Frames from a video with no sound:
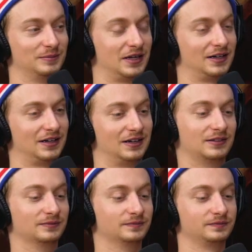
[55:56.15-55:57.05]
But
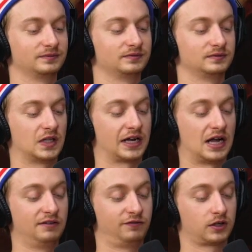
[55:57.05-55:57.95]
like
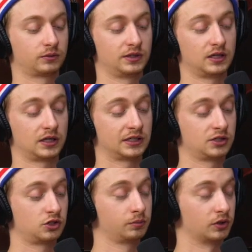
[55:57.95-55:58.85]
I fuck with Kid
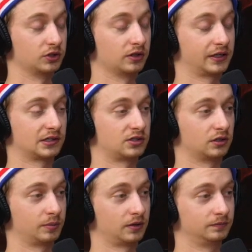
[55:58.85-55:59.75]
Super. Do you like Kid
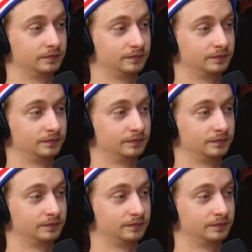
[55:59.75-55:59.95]
Super?